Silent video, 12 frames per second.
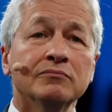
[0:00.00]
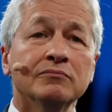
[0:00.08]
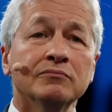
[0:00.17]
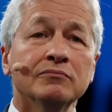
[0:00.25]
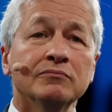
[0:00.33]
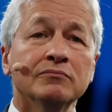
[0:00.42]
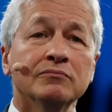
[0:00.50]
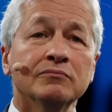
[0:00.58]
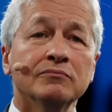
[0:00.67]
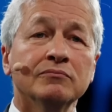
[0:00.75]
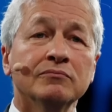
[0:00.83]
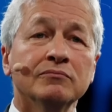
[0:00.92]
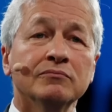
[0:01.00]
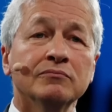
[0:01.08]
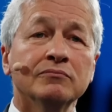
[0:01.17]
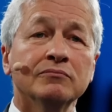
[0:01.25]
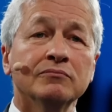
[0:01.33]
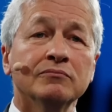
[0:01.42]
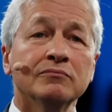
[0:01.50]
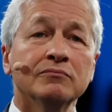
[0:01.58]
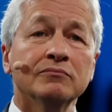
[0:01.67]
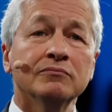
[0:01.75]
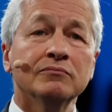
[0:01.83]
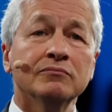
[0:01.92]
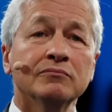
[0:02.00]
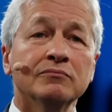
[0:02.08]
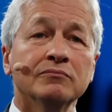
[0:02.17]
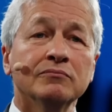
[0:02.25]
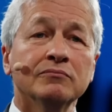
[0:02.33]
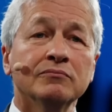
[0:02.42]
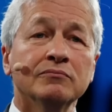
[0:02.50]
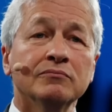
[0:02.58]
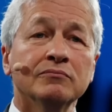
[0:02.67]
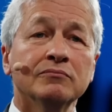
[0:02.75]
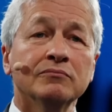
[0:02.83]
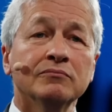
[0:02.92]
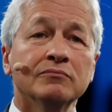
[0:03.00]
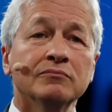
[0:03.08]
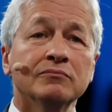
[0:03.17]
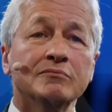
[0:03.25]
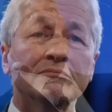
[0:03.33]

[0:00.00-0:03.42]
(not speaking)